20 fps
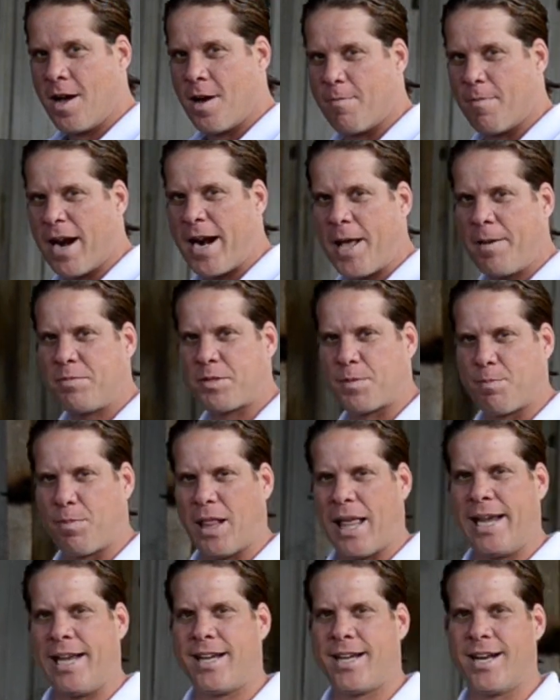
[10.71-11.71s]
My name's
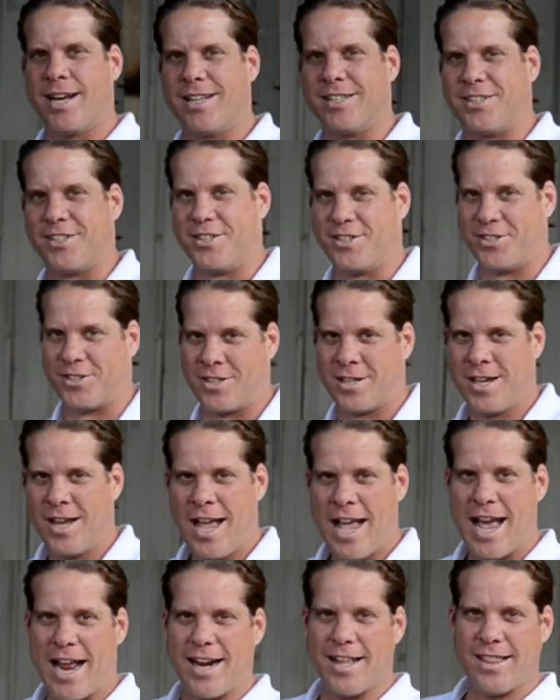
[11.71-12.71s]
Blake Cousins,
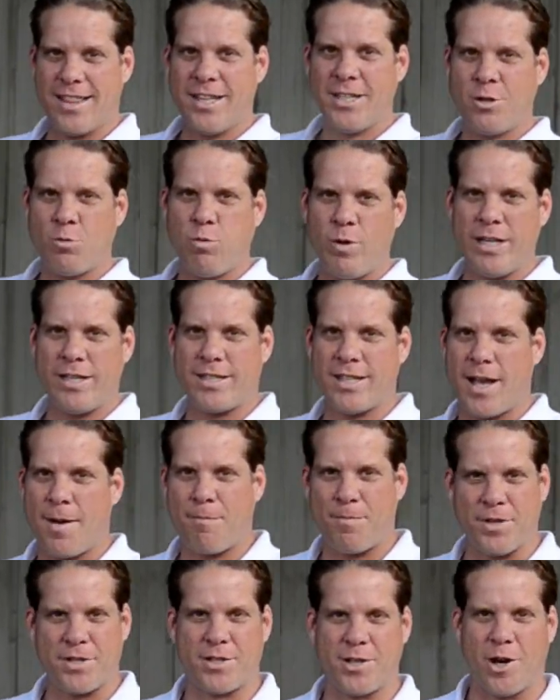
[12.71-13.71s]
and in this week's
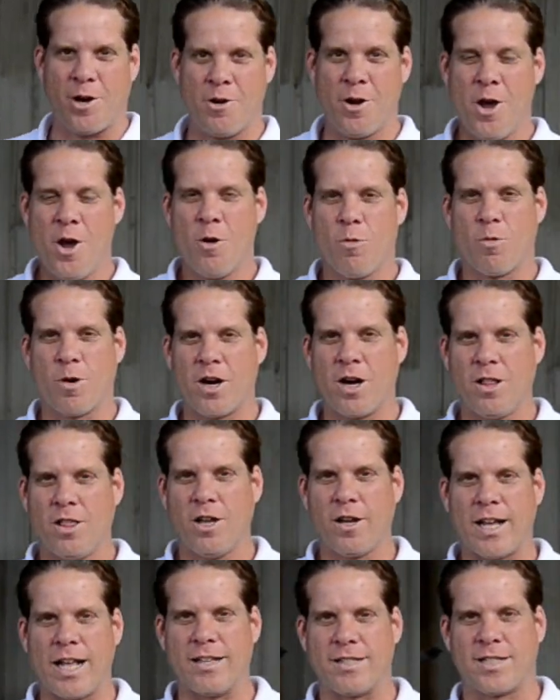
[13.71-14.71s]
episode, we're gonna
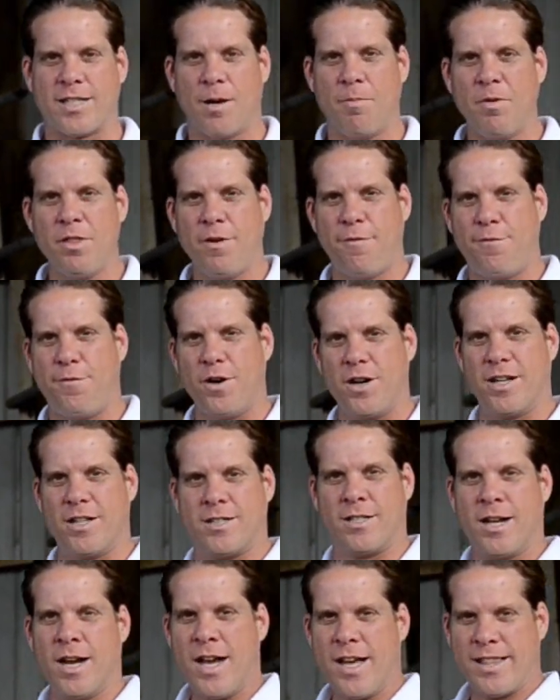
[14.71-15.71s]
look at some of the footage
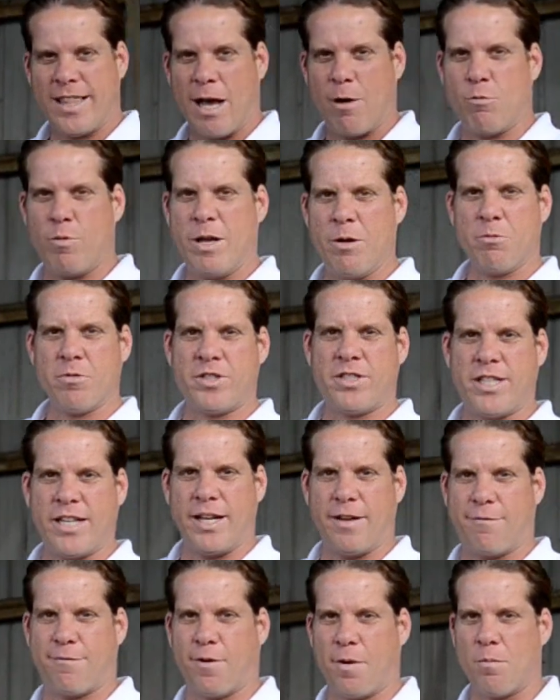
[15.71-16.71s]
that we
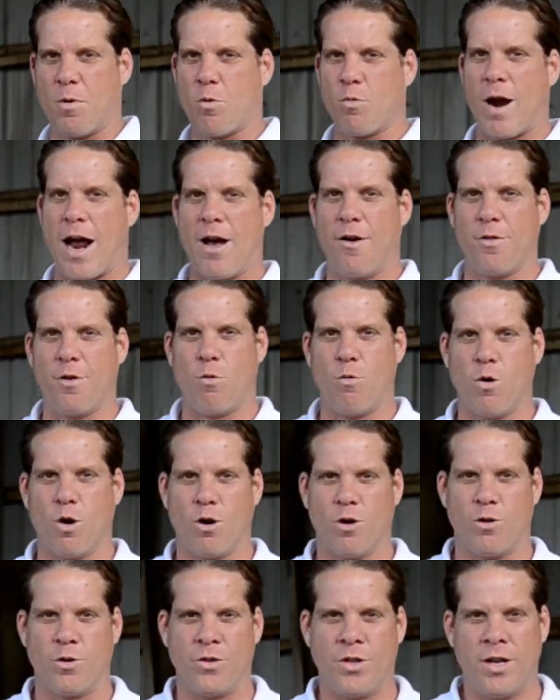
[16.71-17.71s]
received from around the
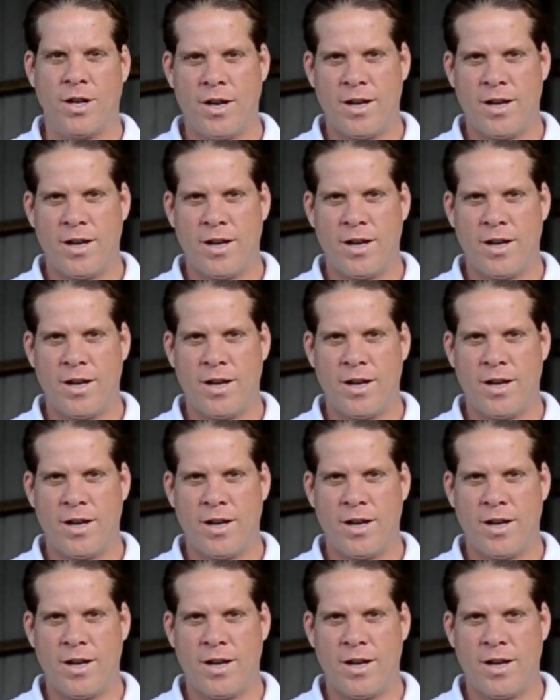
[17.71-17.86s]
world.